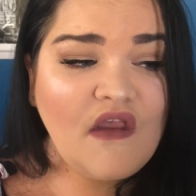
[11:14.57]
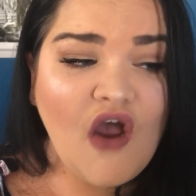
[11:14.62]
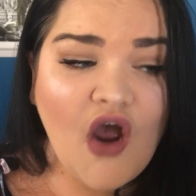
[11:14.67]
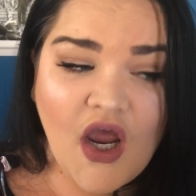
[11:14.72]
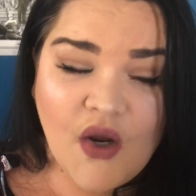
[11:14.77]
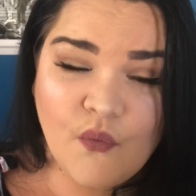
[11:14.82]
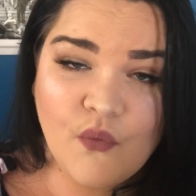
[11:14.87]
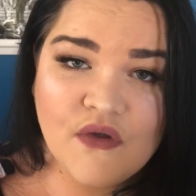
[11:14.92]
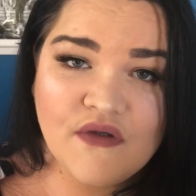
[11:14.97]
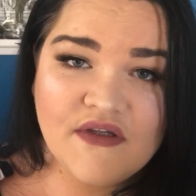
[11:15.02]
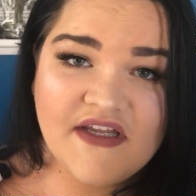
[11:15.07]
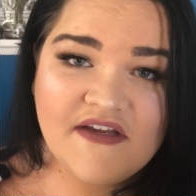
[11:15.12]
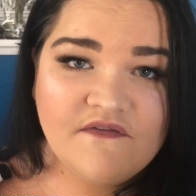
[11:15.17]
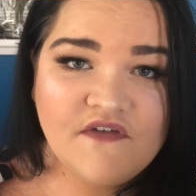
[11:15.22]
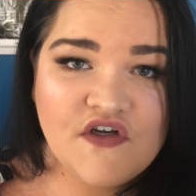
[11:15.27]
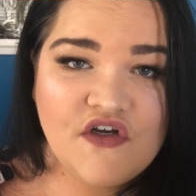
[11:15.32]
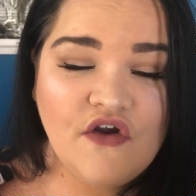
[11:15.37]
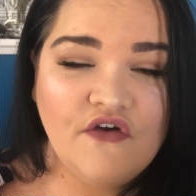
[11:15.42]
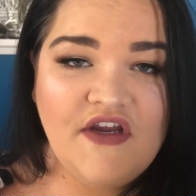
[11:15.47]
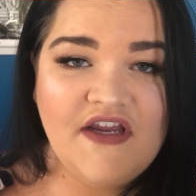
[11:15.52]
I will leave
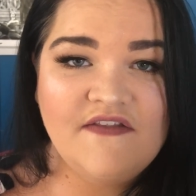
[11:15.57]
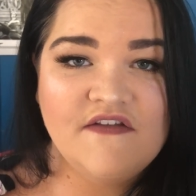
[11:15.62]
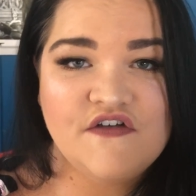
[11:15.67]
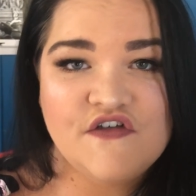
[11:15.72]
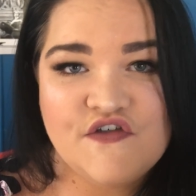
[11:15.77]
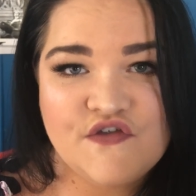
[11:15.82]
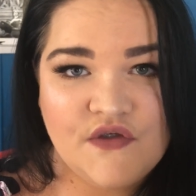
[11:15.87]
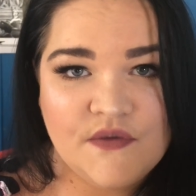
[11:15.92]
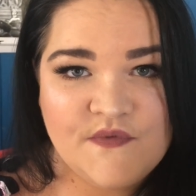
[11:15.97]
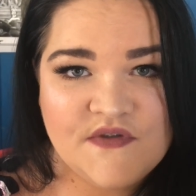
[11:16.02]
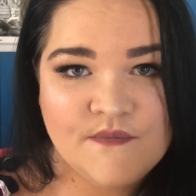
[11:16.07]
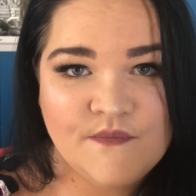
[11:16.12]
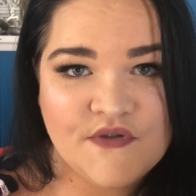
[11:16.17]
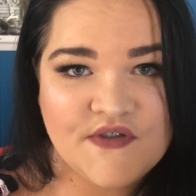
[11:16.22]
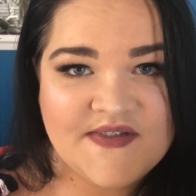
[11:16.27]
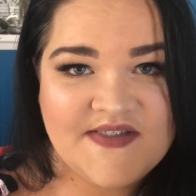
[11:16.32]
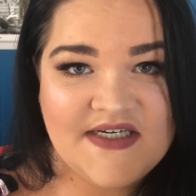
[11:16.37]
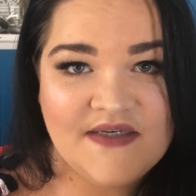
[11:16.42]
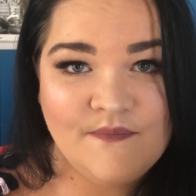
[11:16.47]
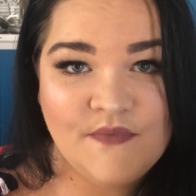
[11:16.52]
a note in the description
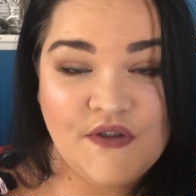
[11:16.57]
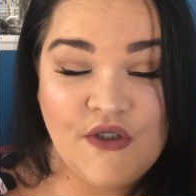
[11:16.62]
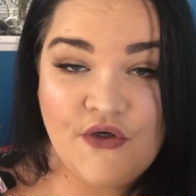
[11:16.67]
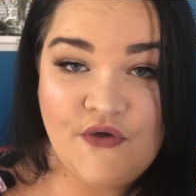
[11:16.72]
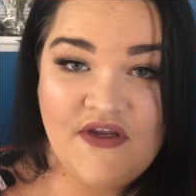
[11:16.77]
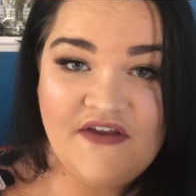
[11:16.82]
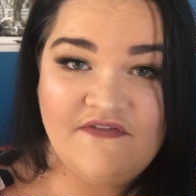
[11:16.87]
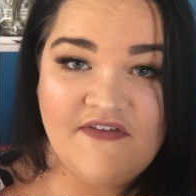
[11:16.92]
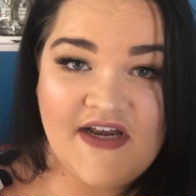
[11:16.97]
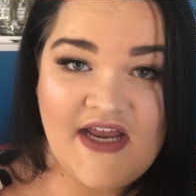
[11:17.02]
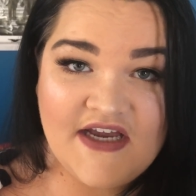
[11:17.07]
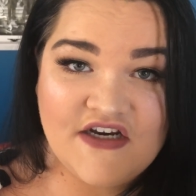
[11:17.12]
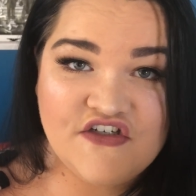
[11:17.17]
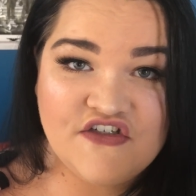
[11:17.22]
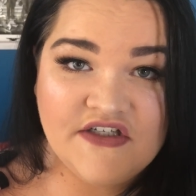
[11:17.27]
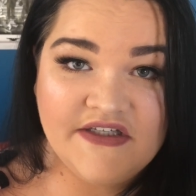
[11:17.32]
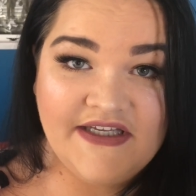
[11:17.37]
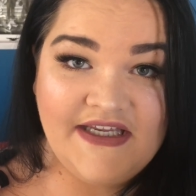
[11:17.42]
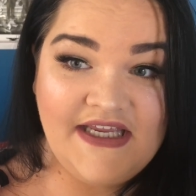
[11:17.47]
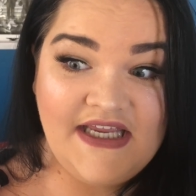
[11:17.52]
box down below if it
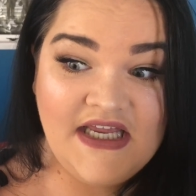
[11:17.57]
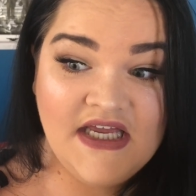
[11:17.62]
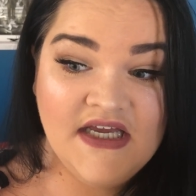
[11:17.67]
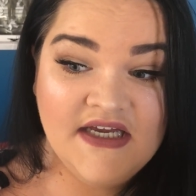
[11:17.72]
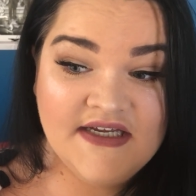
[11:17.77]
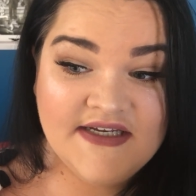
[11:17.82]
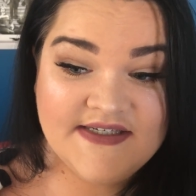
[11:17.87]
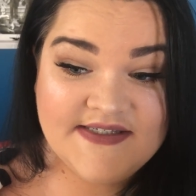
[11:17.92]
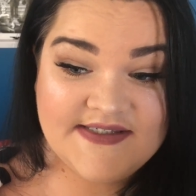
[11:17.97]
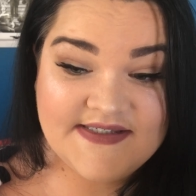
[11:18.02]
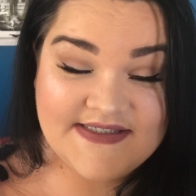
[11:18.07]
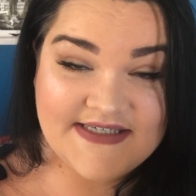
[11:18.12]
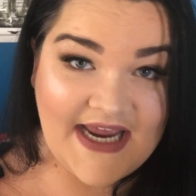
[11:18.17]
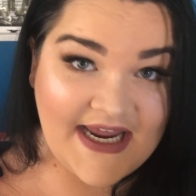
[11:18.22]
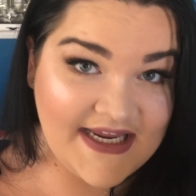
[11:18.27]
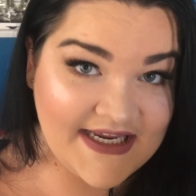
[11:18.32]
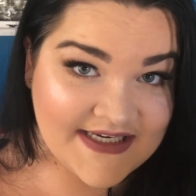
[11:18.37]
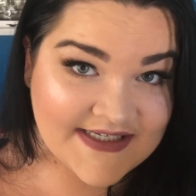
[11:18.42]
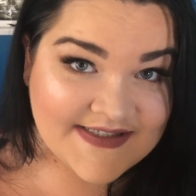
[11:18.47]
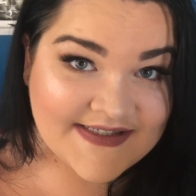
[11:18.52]
actually
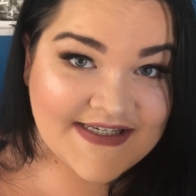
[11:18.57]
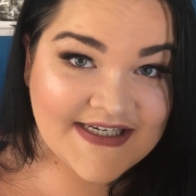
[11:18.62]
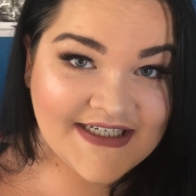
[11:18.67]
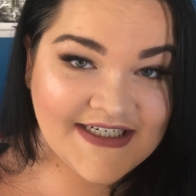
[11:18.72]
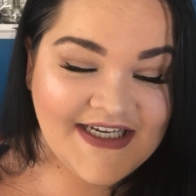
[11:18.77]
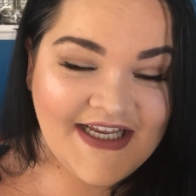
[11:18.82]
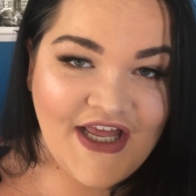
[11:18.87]
stays.